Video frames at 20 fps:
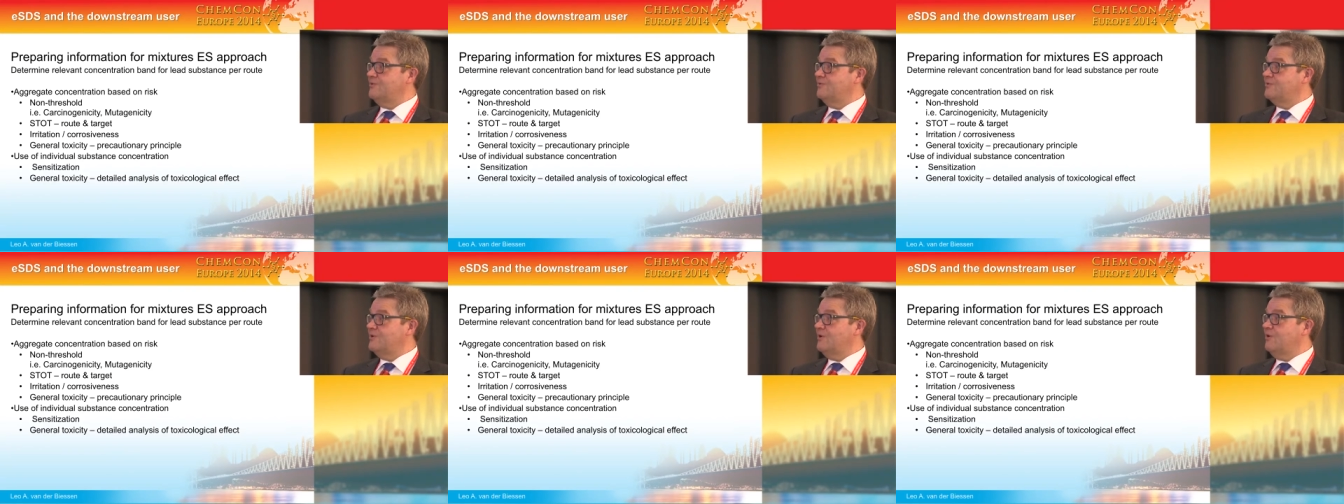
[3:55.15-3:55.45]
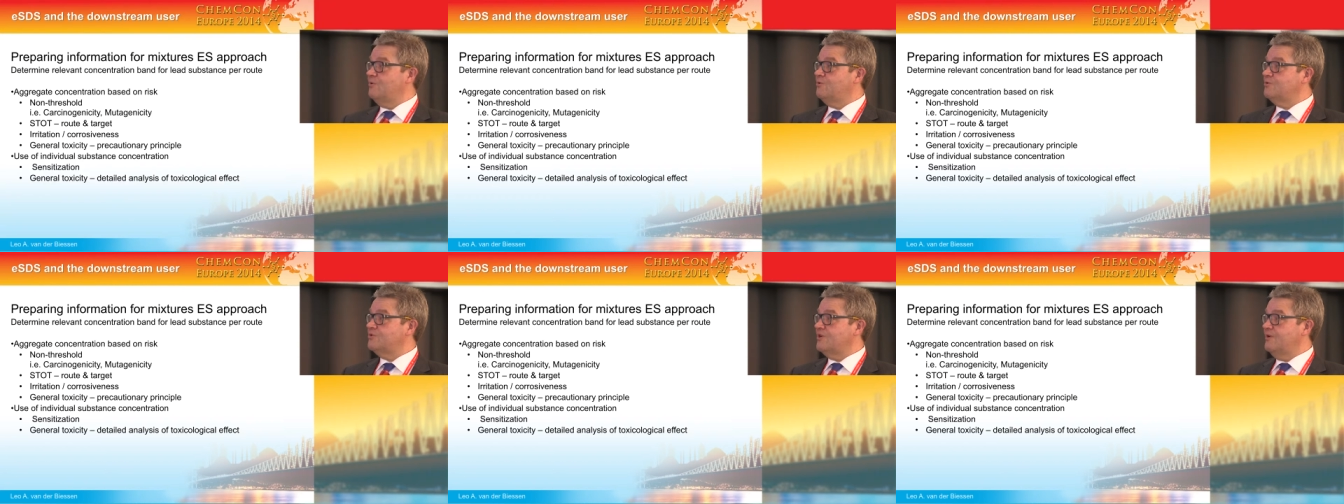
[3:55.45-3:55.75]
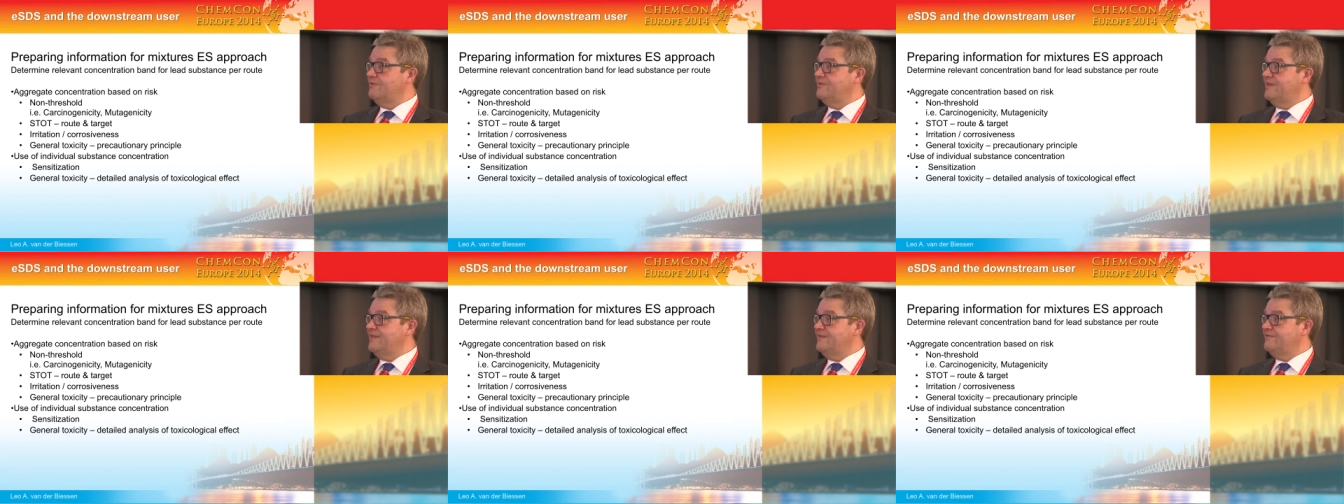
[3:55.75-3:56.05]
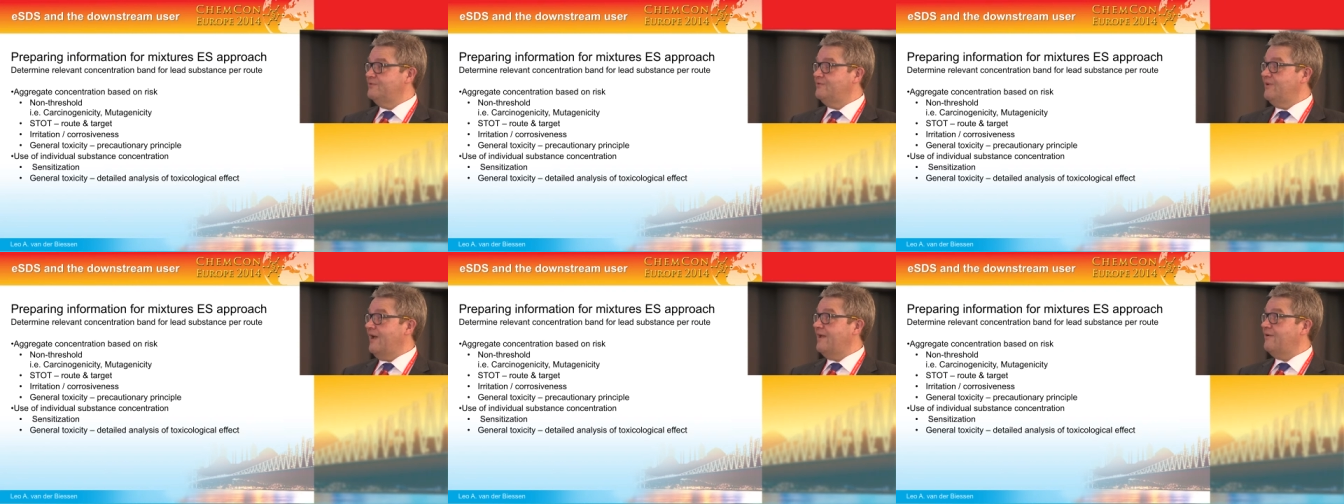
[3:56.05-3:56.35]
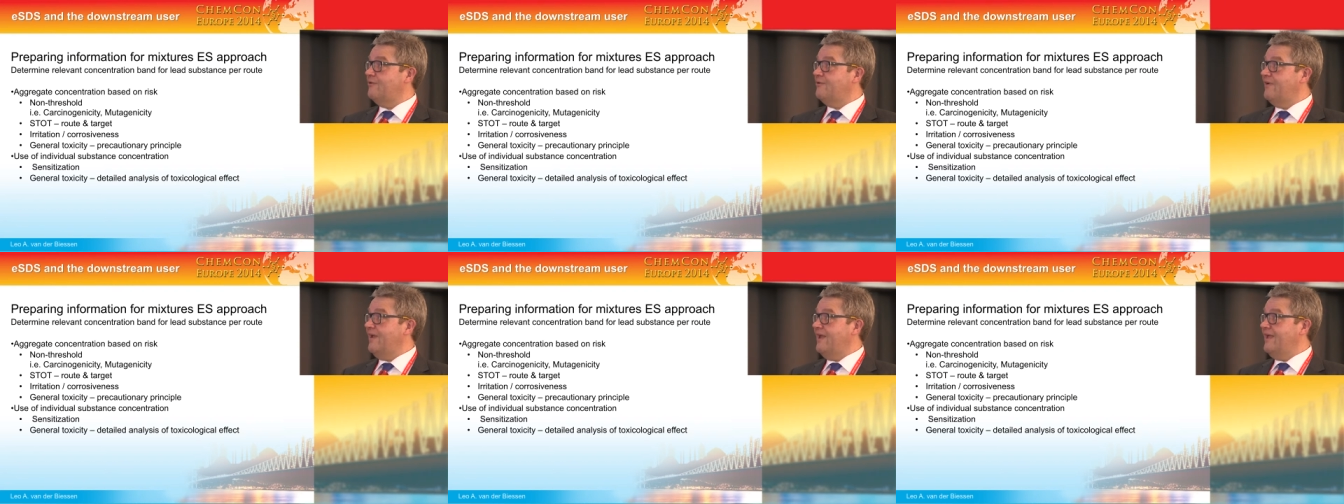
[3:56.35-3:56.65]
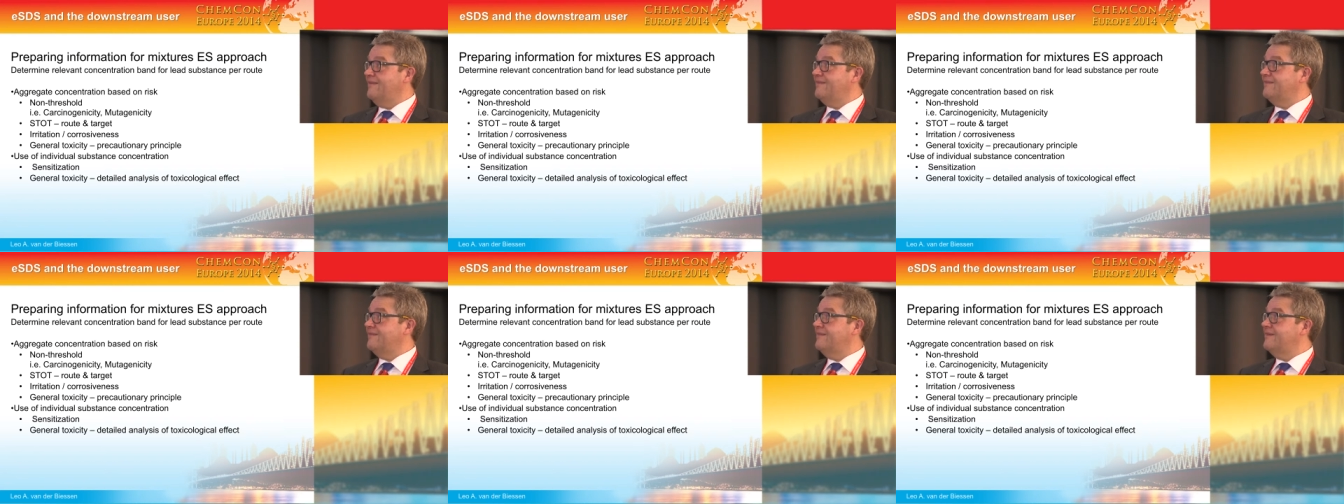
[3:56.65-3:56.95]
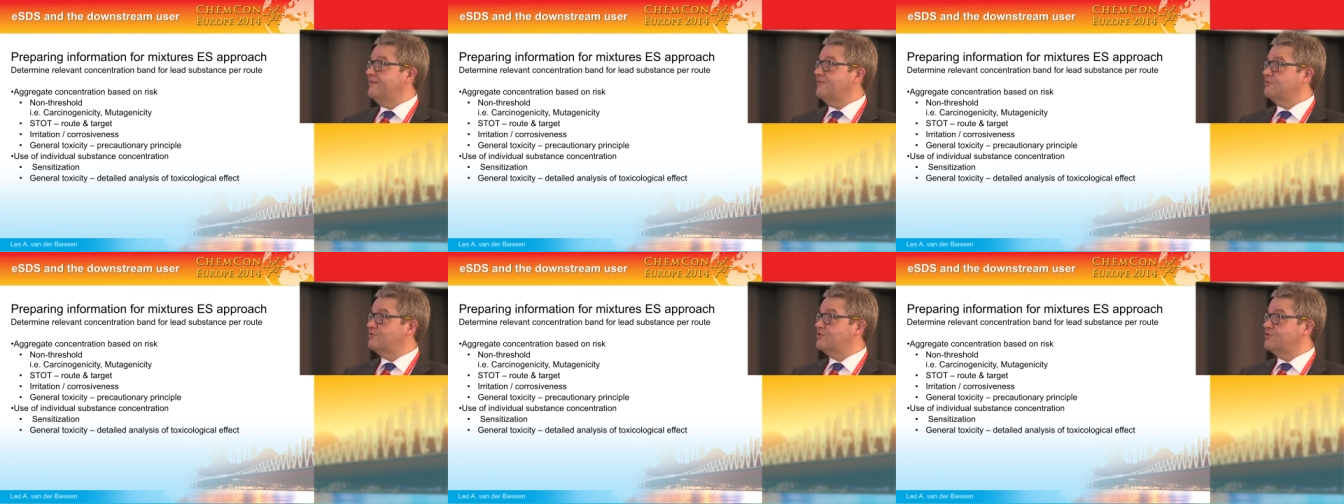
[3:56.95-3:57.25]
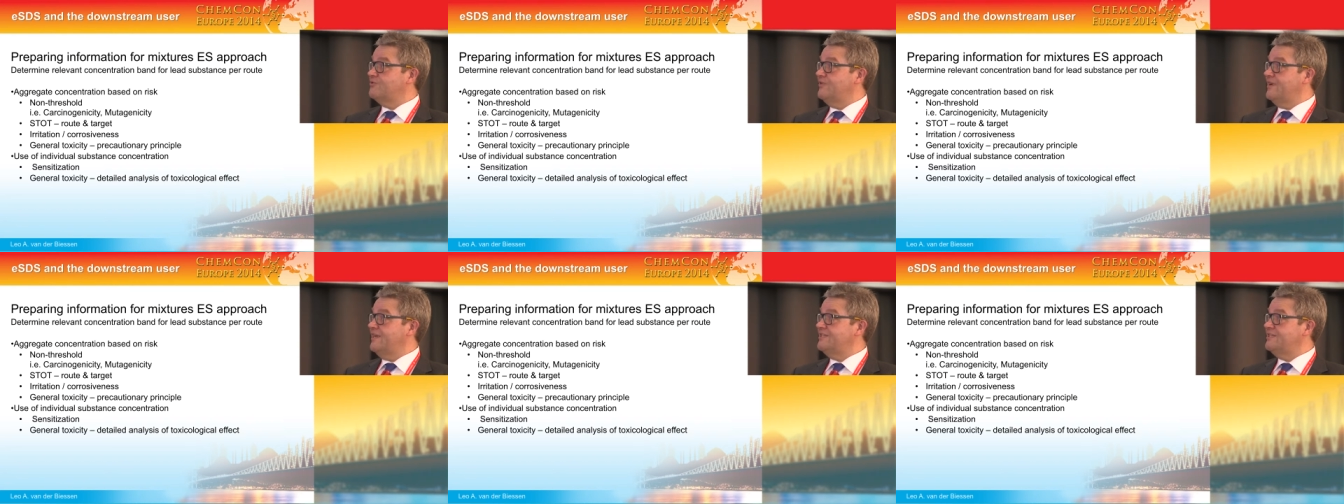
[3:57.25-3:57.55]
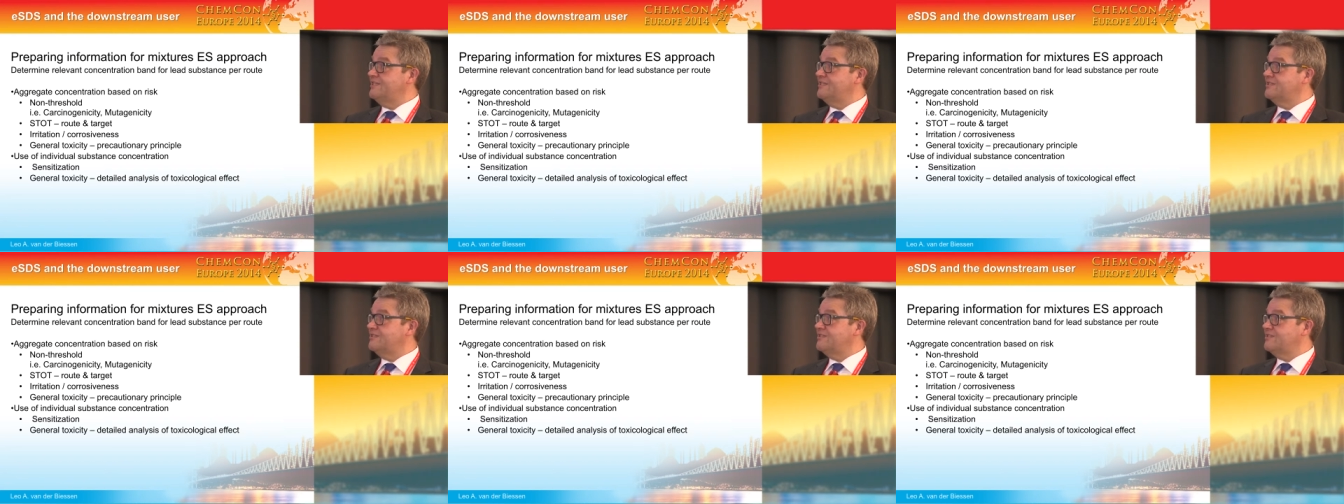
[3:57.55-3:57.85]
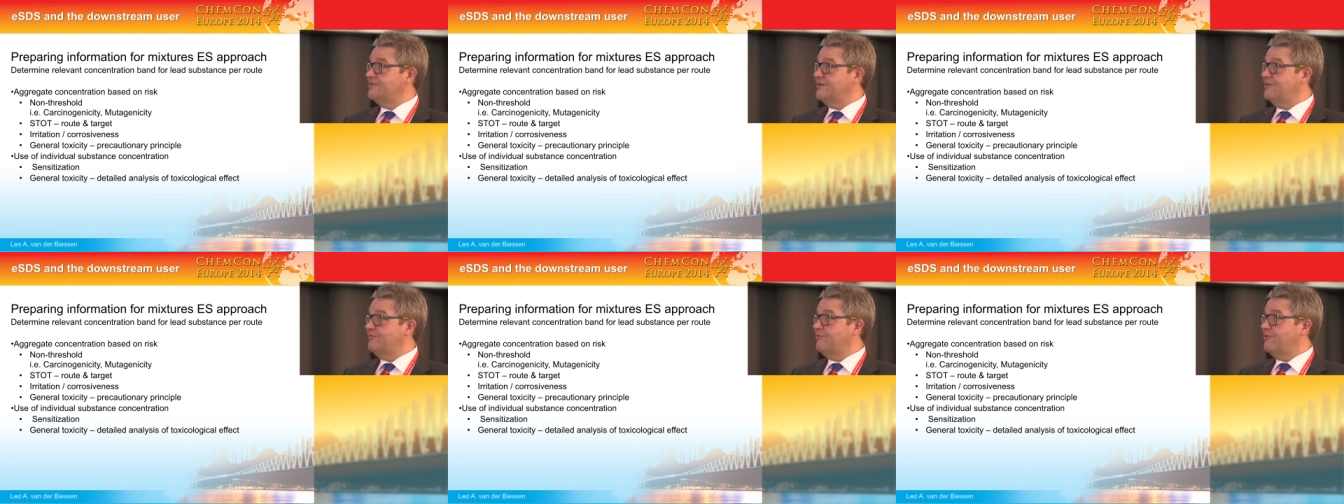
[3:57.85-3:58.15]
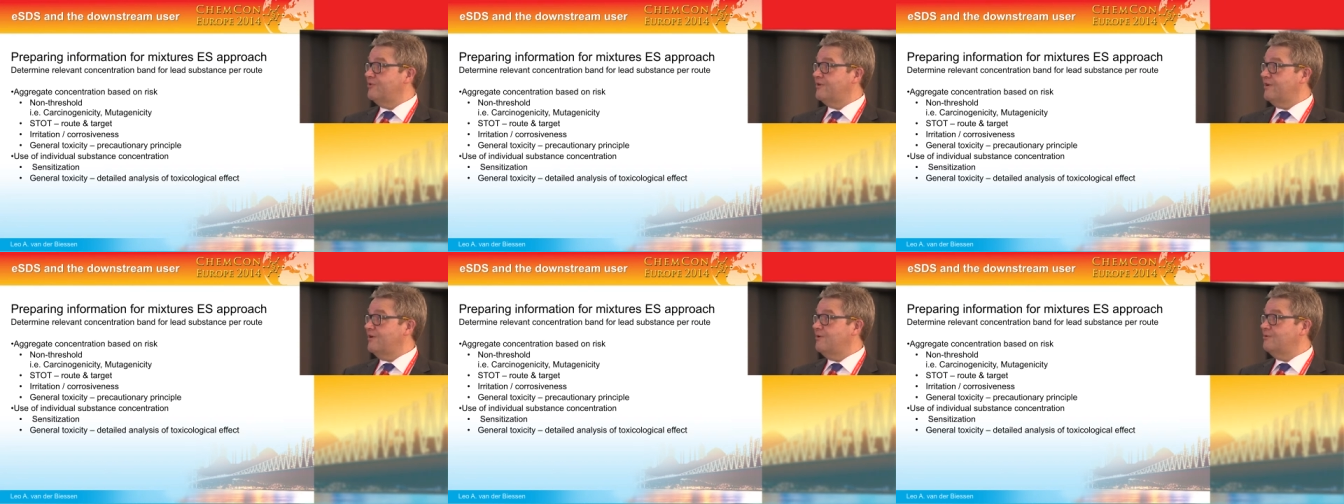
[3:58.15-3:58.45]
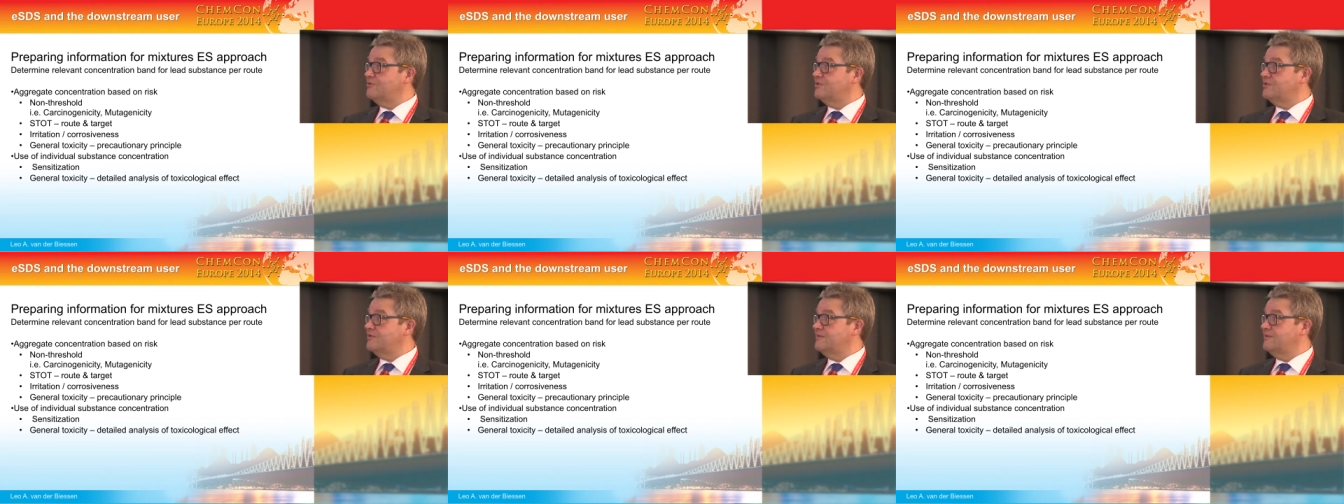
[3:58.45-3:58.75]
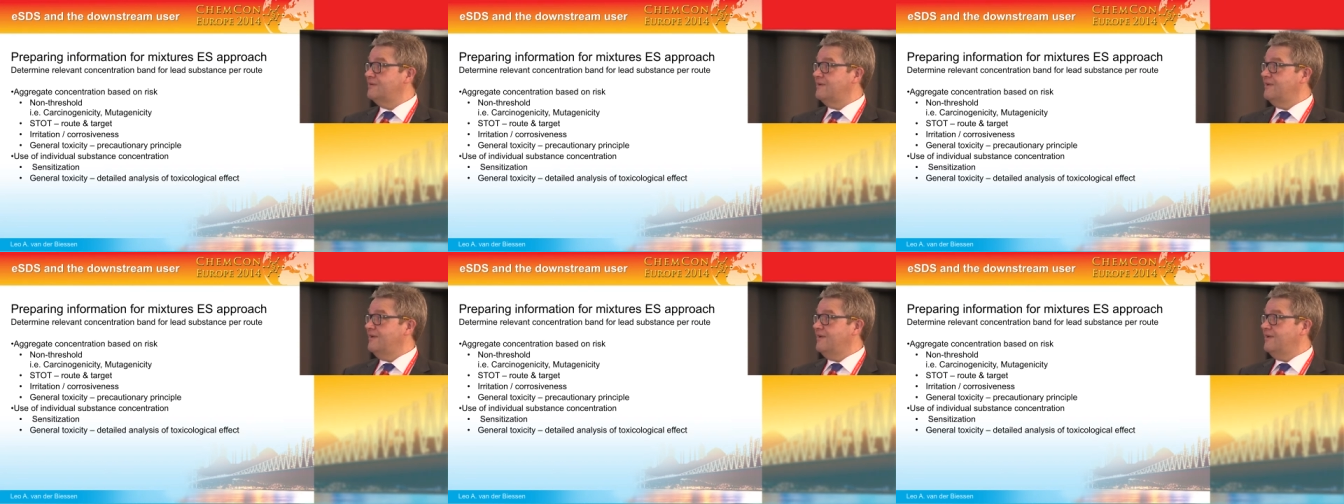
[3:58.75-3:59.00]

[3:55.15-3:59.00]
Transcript: You will also need to aggregate the concentrations uh, for those.